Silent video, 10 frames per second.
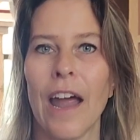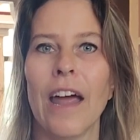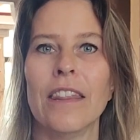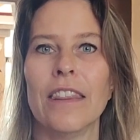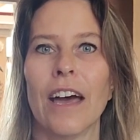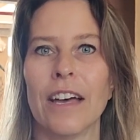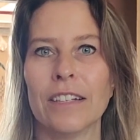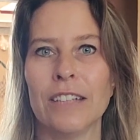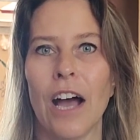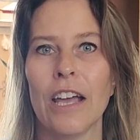And
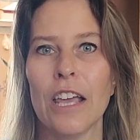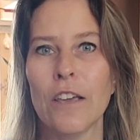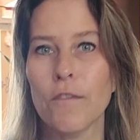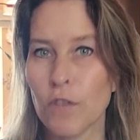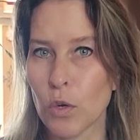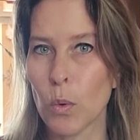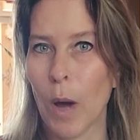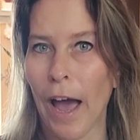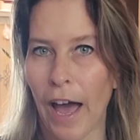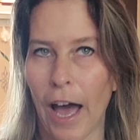then if you
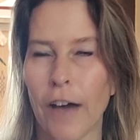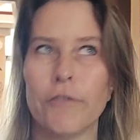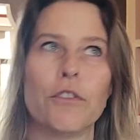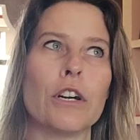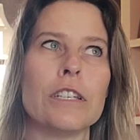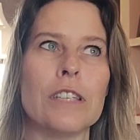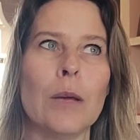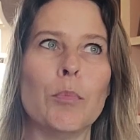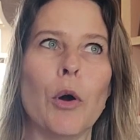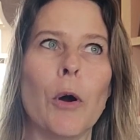have, for
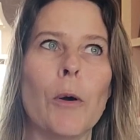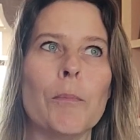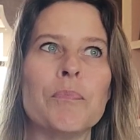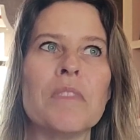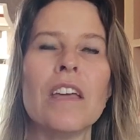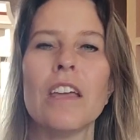example,